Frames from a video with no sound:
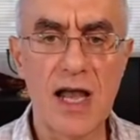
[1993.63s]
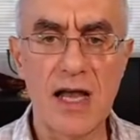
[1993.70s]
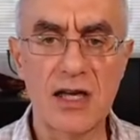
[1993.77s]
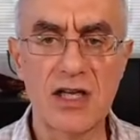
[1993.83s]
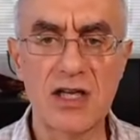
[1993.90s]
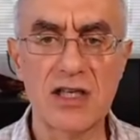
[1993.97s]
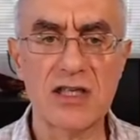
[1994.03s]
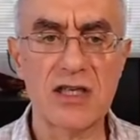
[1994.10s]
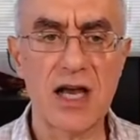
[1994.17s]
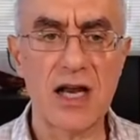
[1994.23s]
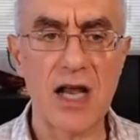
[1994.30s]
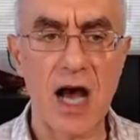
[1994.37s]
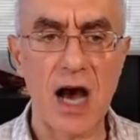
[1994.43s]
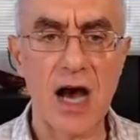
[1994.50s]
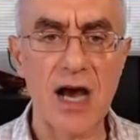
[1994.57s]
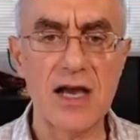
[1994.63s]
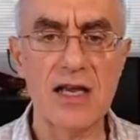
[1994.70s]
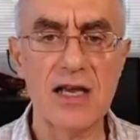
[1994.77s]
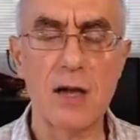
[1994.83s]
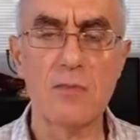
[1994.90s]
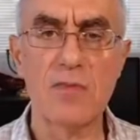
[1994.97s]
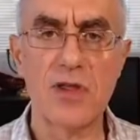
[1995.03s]
and he said, I
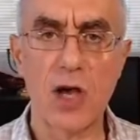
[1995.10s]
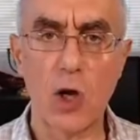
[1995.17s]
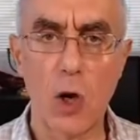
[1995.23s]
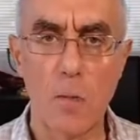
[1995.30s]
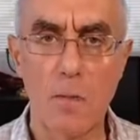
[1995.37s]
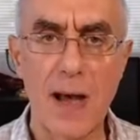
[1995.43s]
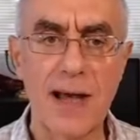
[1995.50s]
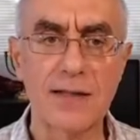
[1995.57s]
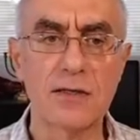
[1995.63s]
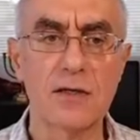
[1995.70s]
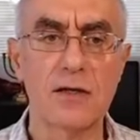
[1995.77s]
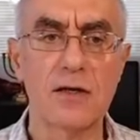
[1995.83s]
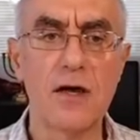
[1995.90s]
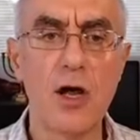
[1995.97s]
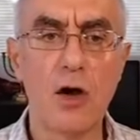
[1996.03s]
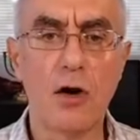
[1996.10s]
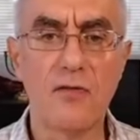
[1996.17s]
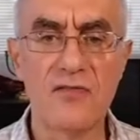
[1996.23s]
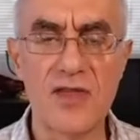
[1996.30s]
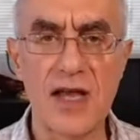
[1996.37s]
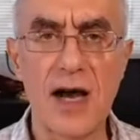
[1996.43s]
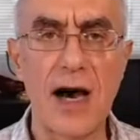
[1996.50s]
am the commander
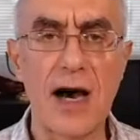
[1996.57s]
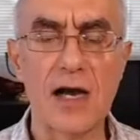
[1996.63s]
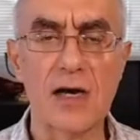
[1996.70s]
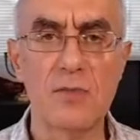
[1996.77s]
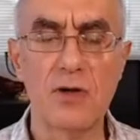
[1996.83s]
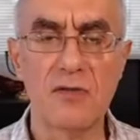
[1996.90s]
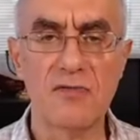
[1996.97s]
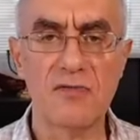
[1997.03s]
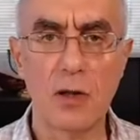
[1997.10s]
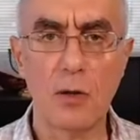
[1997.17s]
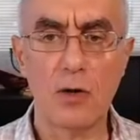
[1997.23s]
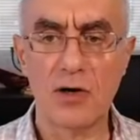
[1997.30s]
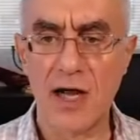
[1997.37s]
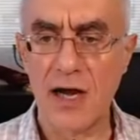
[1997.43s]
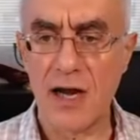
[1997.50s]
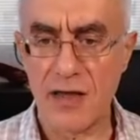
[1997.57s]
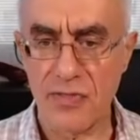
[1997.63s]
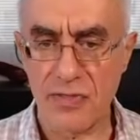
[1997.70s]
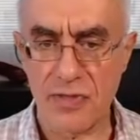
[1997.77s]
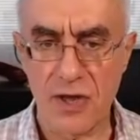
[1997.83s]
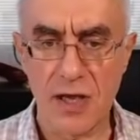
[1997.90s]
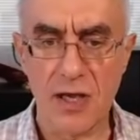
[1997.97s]
of the army of the Lord. And I
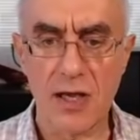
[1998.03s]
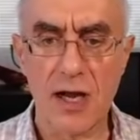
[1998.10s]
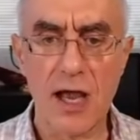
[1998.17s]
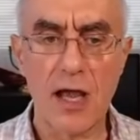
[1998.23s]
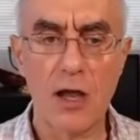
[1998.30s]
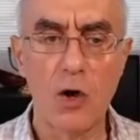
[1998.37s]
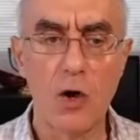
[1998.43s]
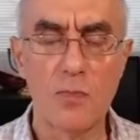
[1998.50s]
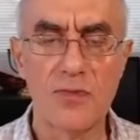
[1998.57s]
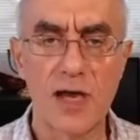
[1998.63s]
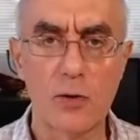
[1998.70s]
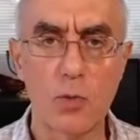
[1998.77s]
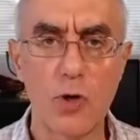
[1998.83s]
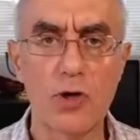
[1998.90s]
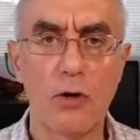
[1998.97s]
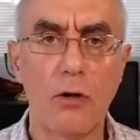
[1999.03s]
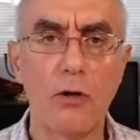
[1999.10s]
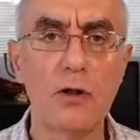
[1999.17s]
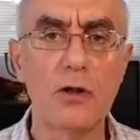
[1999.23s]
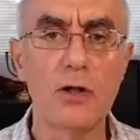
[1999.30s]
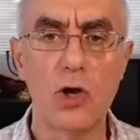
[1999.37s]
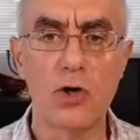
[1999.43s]
think and I hope that we
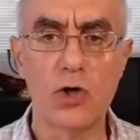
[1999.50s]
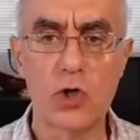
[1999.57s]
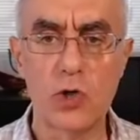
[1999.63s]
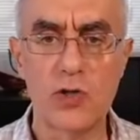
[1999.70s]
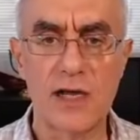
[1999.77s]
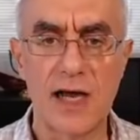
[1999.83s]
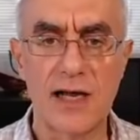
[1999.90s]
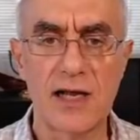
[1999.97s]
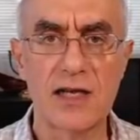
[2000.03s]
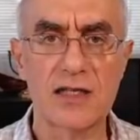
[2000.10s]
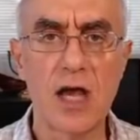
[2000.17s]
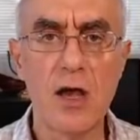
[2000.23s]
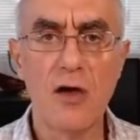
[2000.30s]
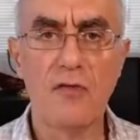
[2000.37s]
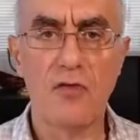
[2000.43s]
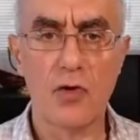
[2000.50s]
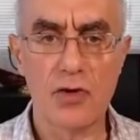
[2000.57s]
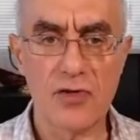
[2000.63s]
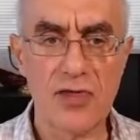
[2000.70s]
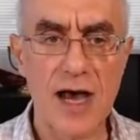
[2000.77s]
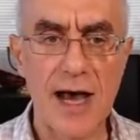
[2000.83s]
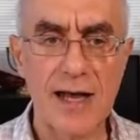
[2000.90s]
all know who that is,
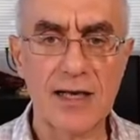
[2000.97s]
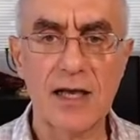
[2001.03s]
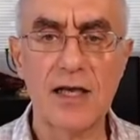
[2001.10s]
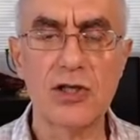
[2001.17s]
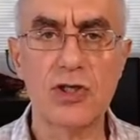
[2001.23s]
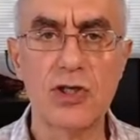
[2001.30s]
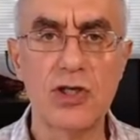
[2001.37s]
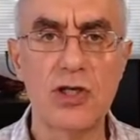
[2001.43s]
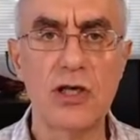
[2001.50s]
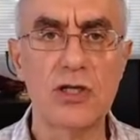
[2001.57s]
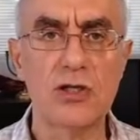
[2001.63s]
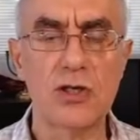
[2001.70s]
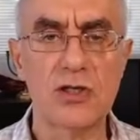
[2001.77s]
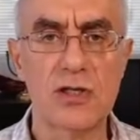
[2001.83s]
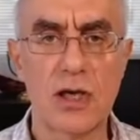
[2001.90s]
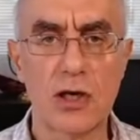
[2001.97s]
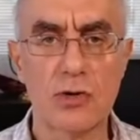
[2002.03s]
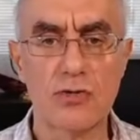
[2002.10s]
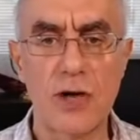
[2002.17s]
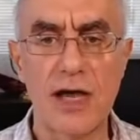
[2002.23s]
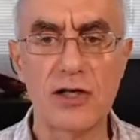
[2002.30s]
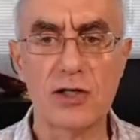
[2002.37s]
for that is Jesus, the
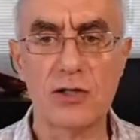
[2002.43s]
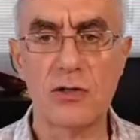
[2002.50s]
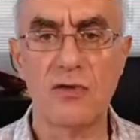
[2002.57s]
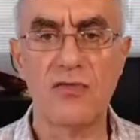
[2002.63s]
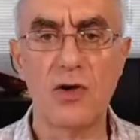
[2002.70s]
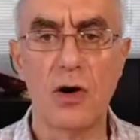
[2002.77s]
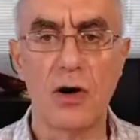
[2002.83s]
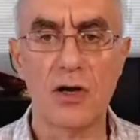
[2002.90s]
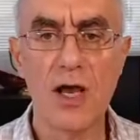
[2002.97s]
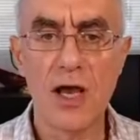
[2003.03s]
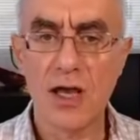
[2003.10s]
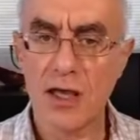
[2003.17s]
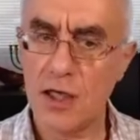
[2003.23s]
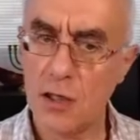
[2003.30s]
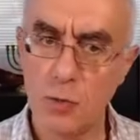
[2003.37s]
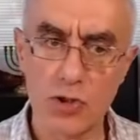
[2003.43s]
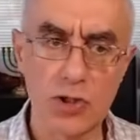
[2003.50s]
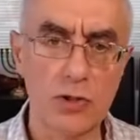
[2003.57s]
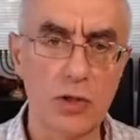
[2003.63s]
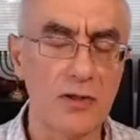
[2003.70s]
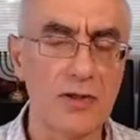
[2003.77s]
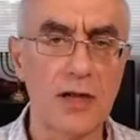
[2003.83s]
Christ of God. He
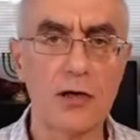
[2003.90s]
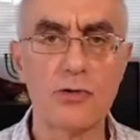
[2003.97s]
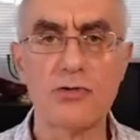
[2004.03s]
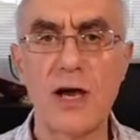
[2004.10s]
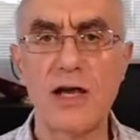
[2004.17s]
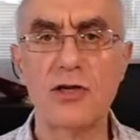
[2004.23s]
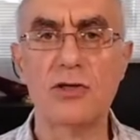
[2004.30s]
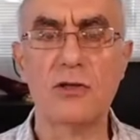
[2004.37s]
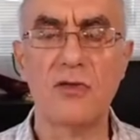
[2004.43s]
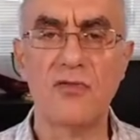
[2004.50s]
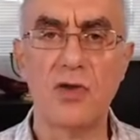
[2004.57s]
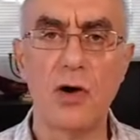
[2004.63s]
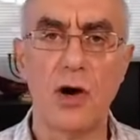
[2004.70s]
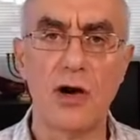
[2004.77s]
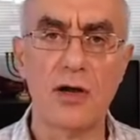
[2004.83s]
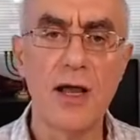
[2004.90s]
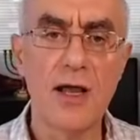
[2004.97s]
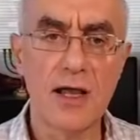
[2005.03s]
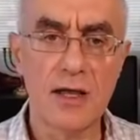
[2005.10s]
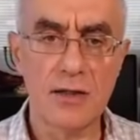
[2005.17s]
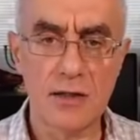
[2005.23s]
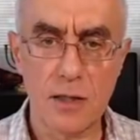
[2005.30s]
was not the Christ of God
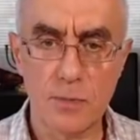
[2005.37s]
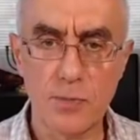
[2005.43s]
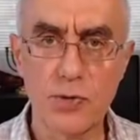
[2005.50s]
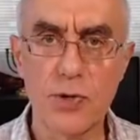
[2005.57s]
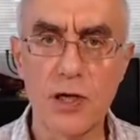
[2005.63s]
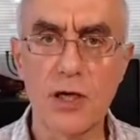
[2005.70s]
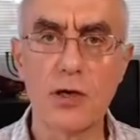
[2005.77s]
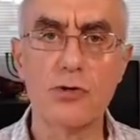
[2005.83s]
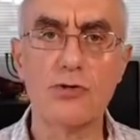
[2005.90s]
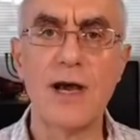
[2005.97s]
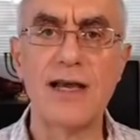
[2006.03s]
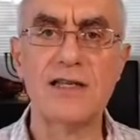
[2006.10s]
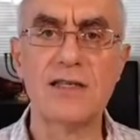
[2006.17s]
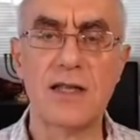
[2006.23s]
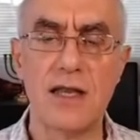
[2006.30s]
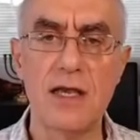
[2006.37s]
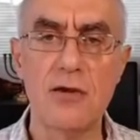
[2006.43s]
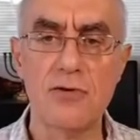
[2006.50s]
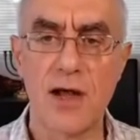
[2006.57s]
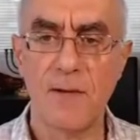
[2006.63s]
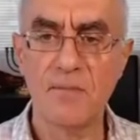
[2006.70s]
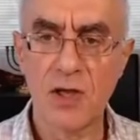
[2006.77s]
in the pre-Christ
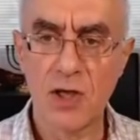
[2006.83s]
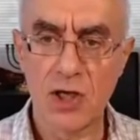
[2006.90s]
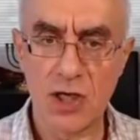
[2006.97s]
era.